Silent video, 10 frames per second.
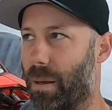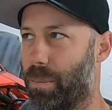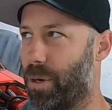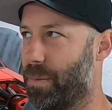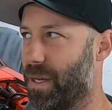
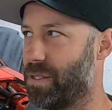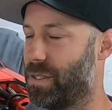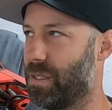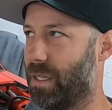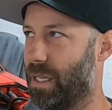Pretty
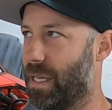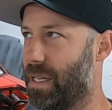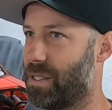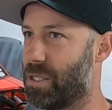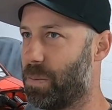much
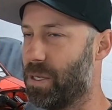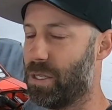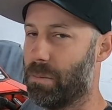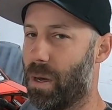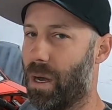any
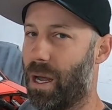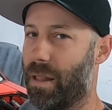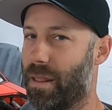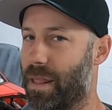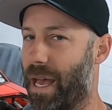suspension
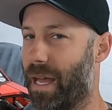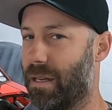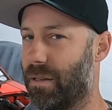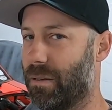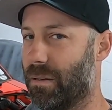mod
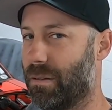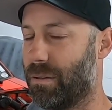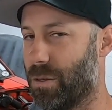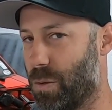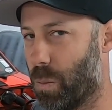that
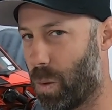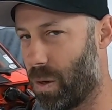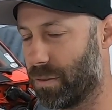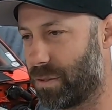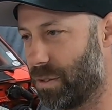you
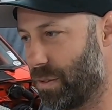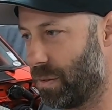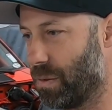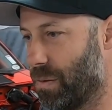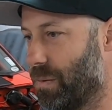want to
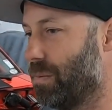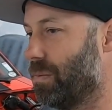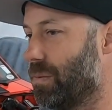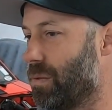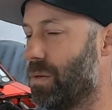do,
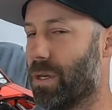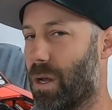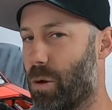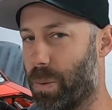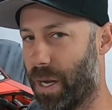you can
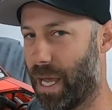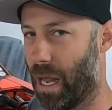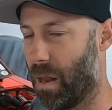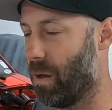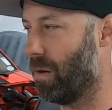open a
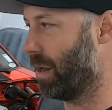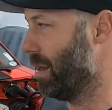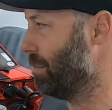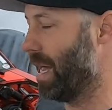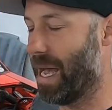catalog
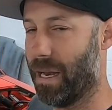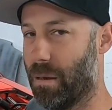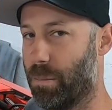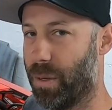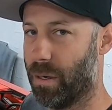and buy it
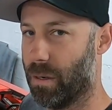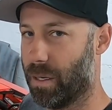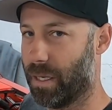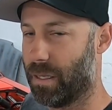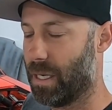and put it
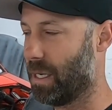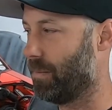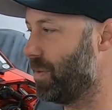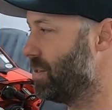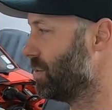on it.
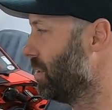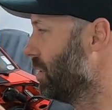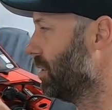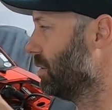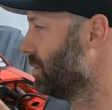These
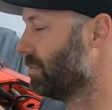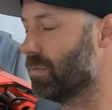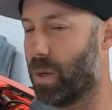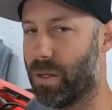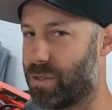are
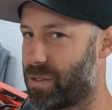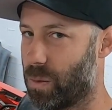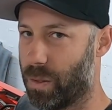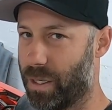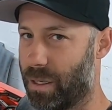well
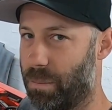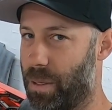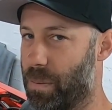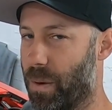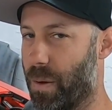sorted.
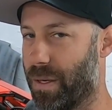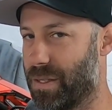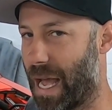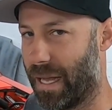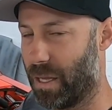People know
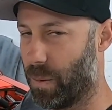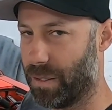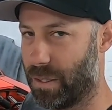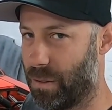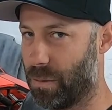exactly
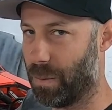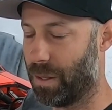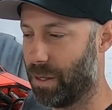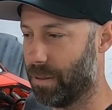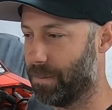what to do
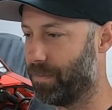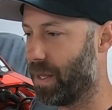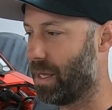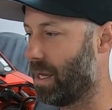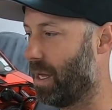with them.
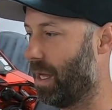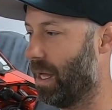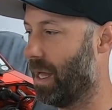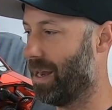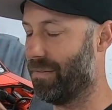
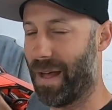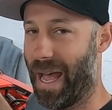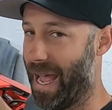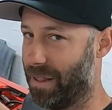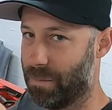And if
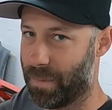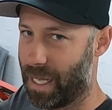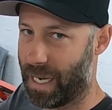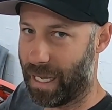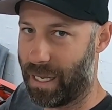I had the
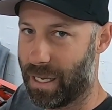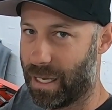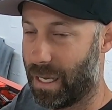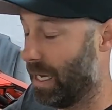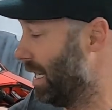money,
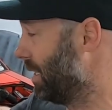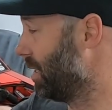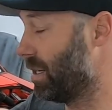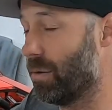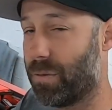I
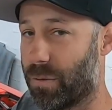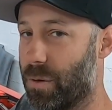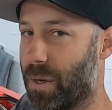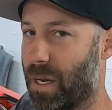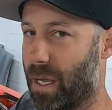could go
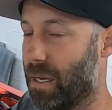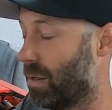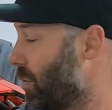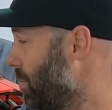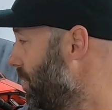through it and
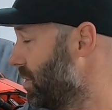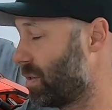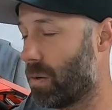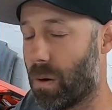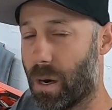equip
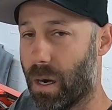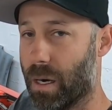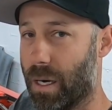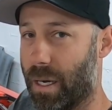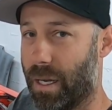this
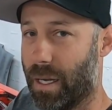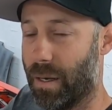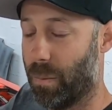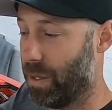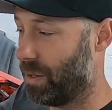car
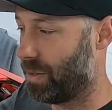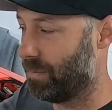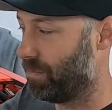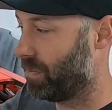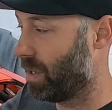with
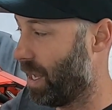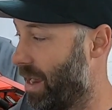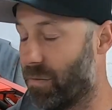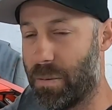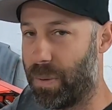
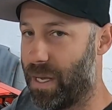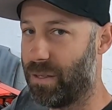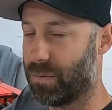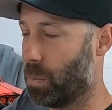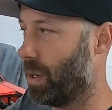every
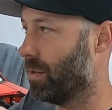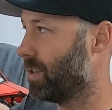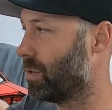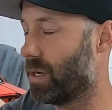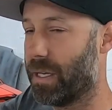piece, from whether
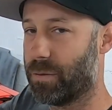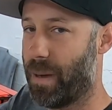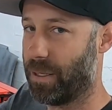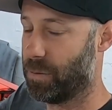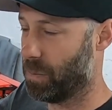it's Griggs,
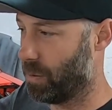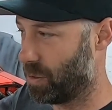Maximum